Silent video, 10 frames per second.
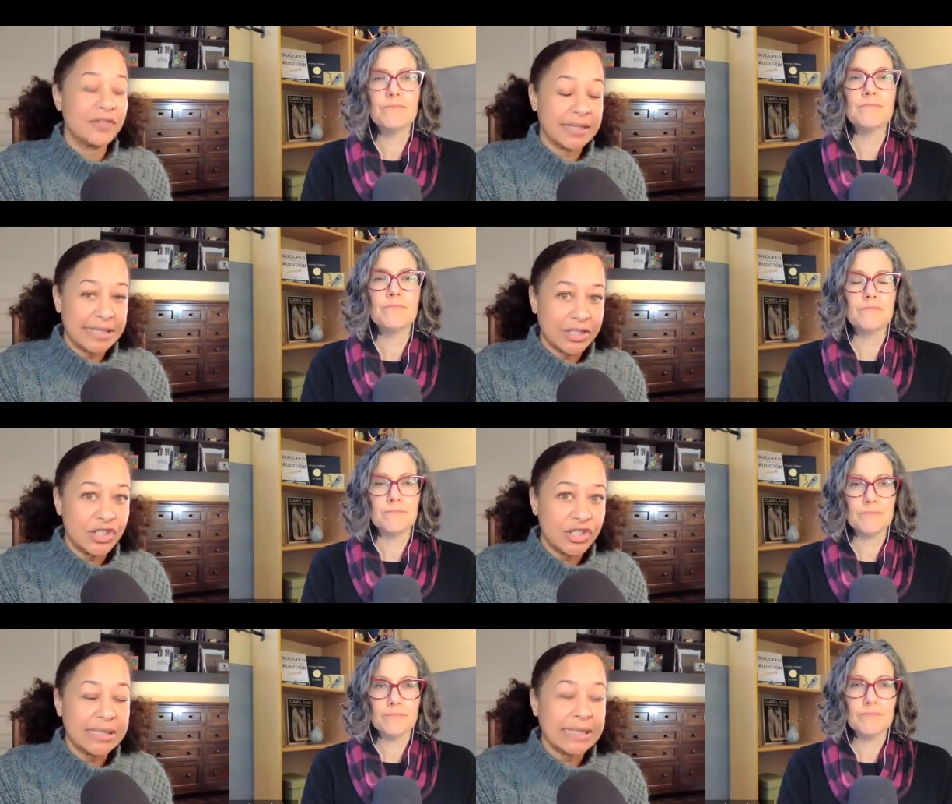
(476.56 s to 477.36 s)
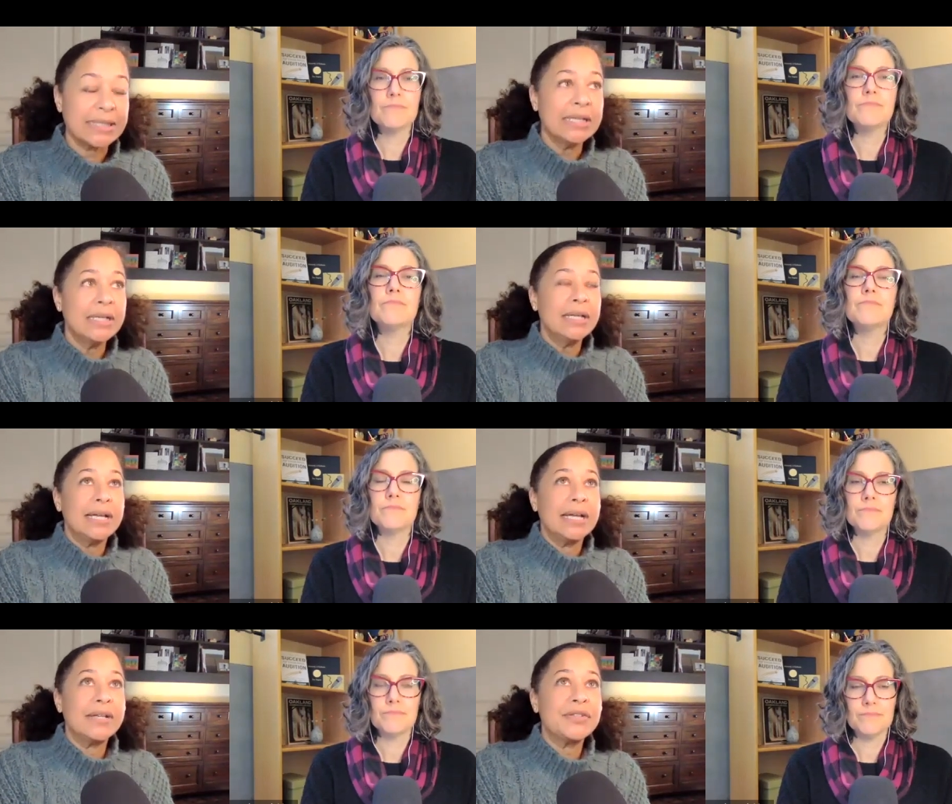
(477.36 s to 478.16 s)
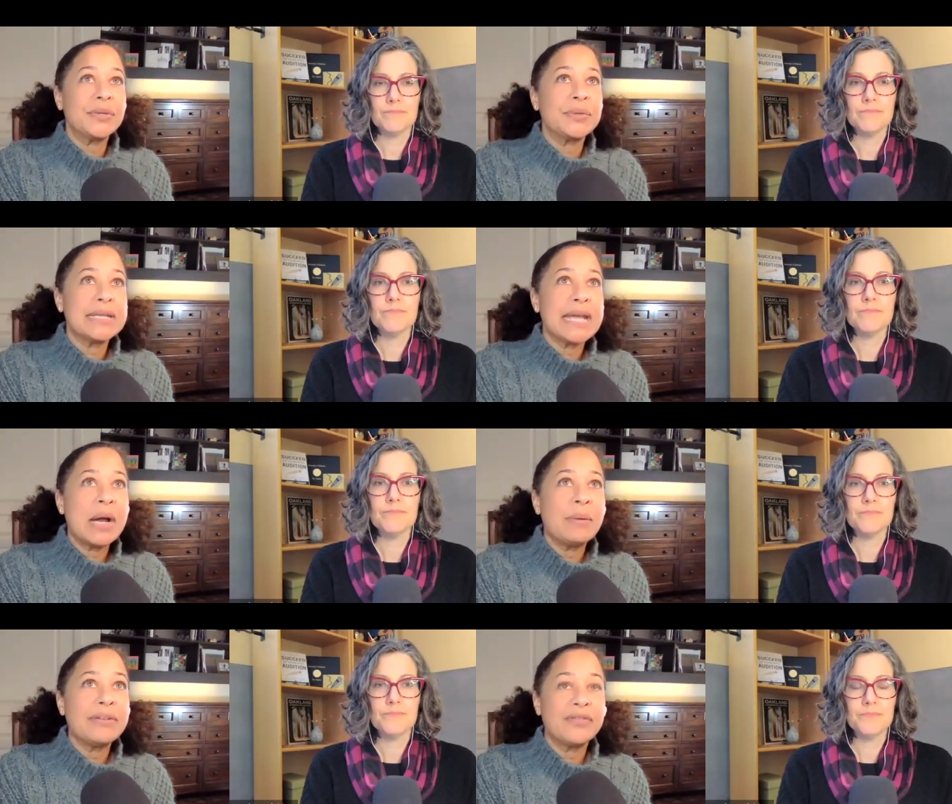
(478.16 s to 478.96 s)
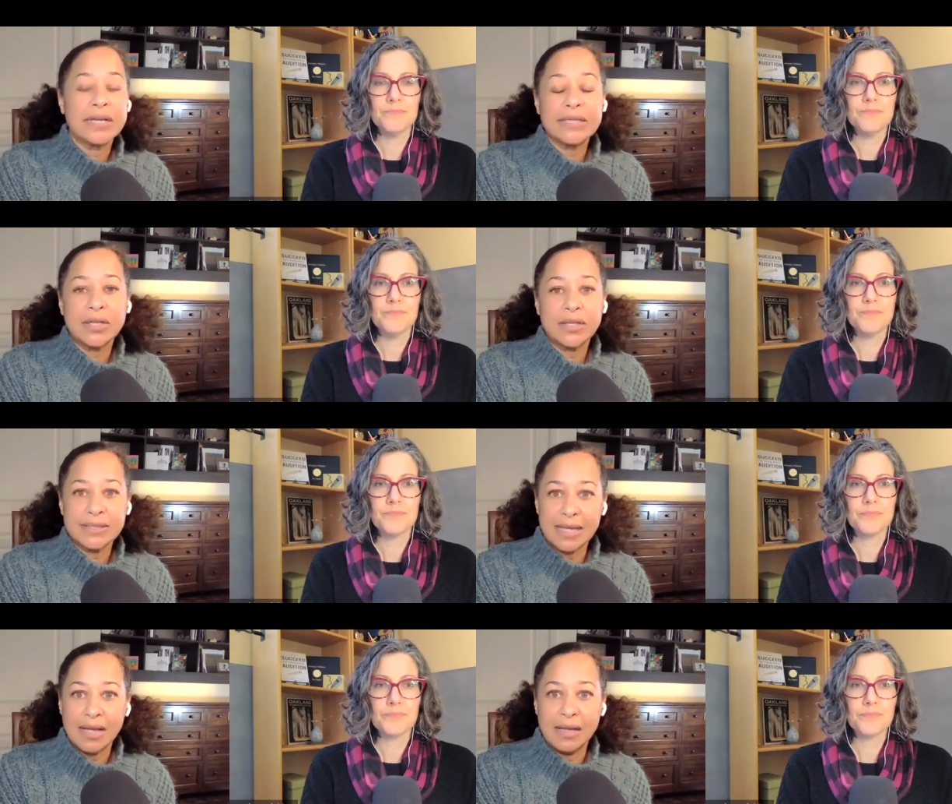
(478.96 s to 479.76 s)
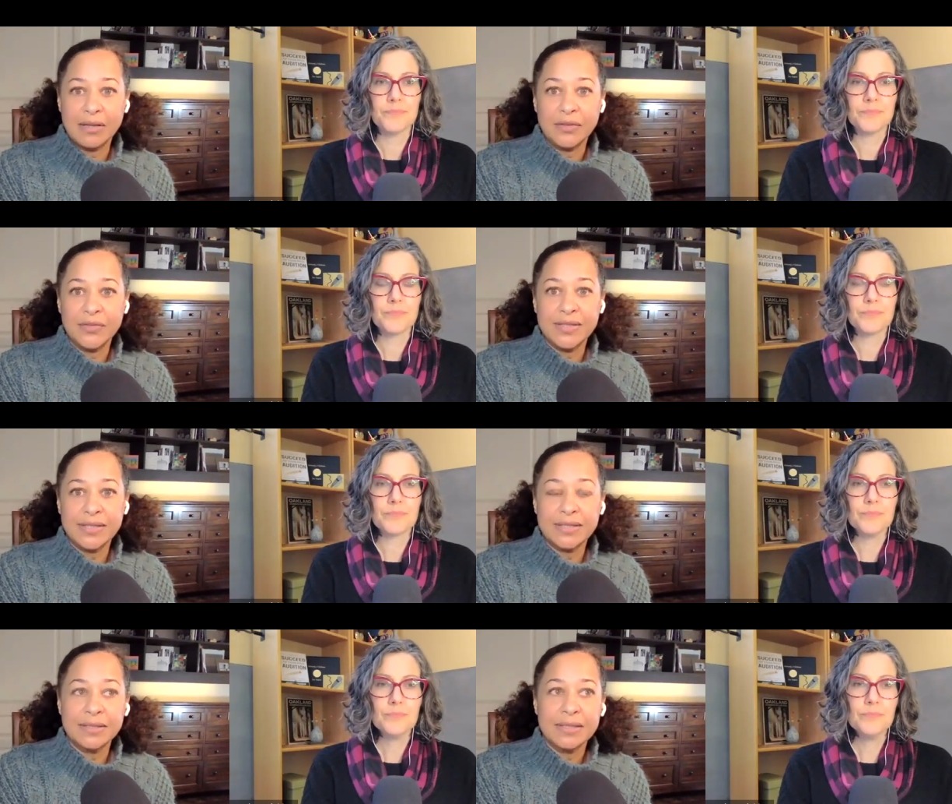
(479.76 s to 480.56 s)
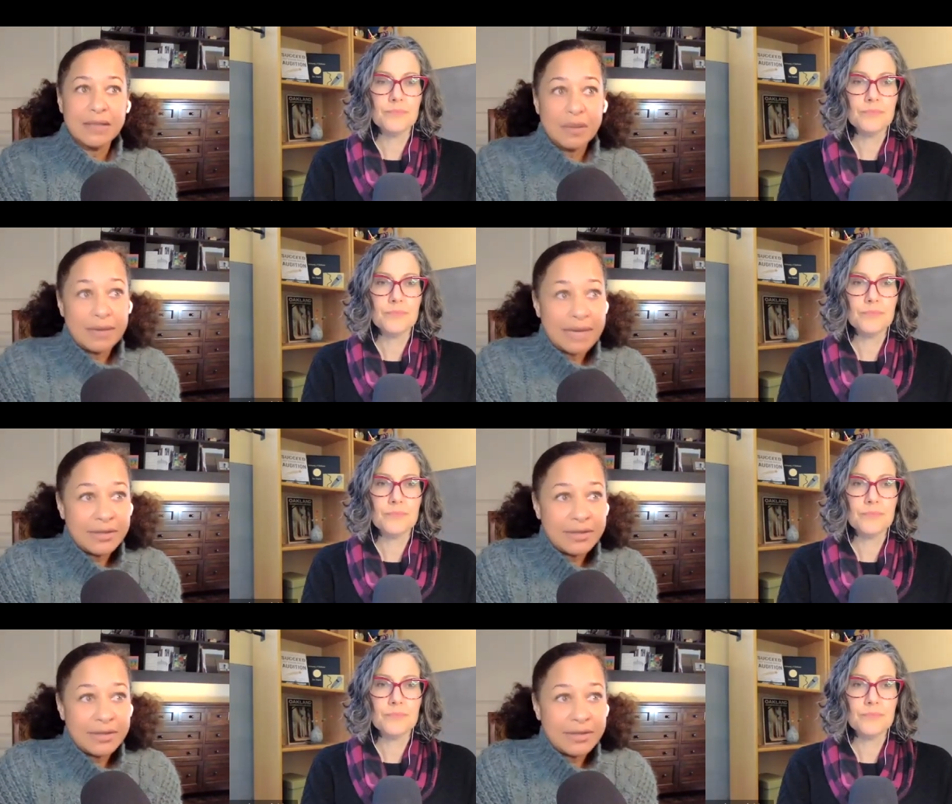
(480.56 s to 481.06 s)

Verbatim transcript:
Speaker 1: financially and so now we find ourselves, you know, I